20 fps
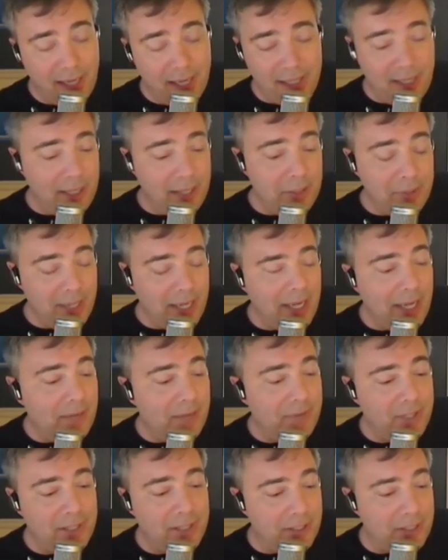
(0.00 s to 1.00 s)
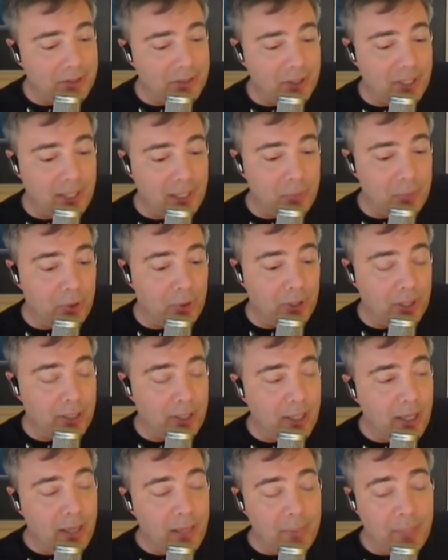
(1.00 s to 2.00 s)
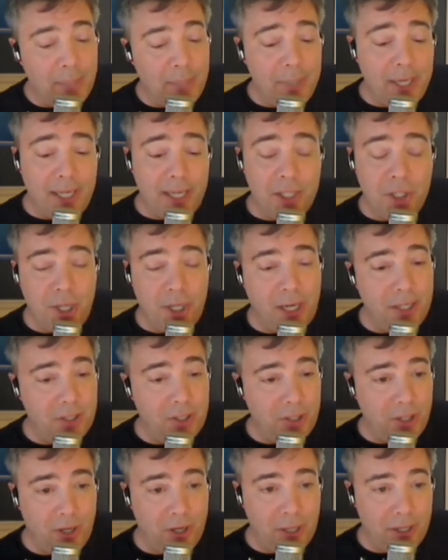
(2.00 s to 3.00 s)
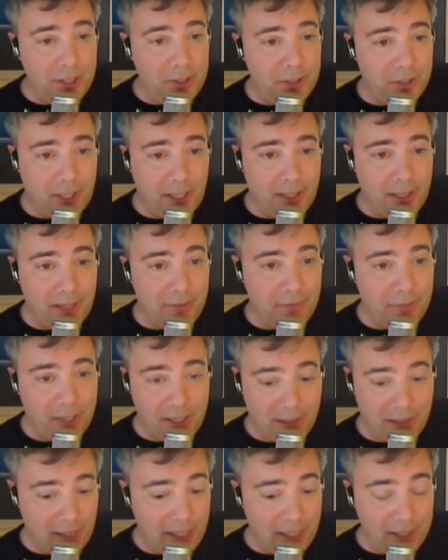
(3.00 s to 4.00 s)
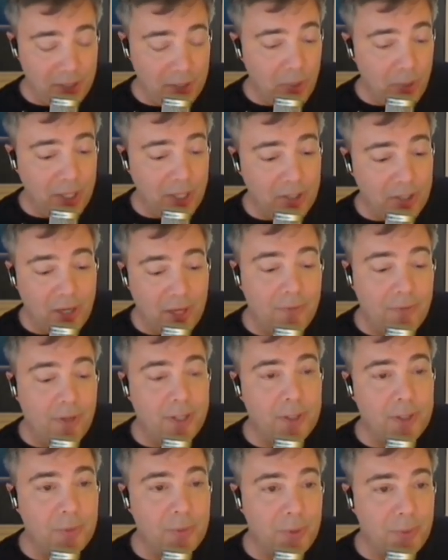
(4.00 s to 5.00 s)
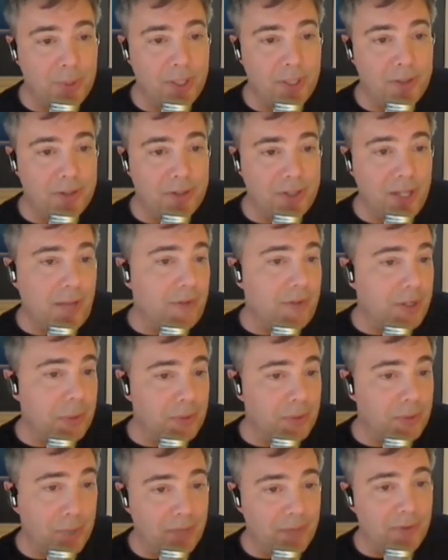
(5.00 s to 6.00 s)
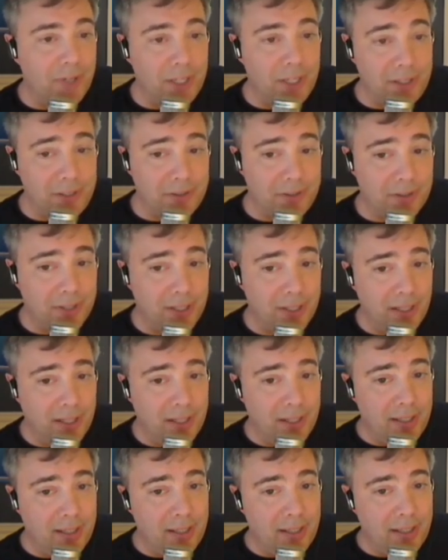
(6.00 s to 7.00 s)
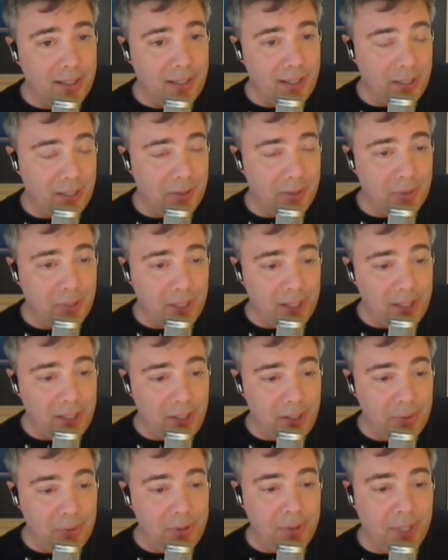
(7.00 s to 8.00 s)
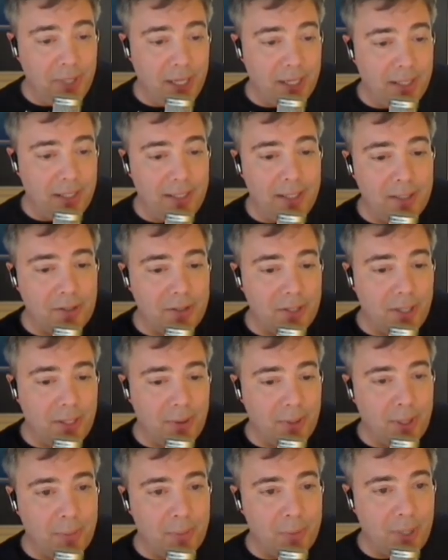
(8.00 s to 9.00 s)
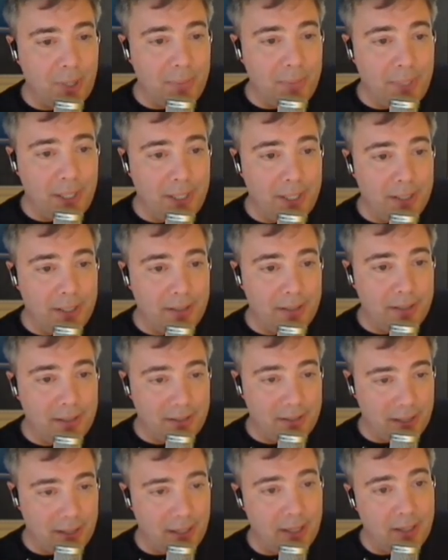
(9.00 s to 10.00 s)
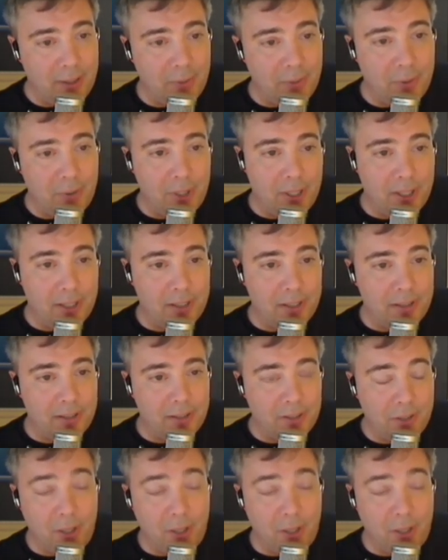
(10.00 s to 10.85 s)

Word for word: I, I don't have the disk anymore. Maybe I changed the hard drive and I, I just want to start fresh with Windows 7, whatever it is. You know, you do that clean install with upgrade media, it's not going to work.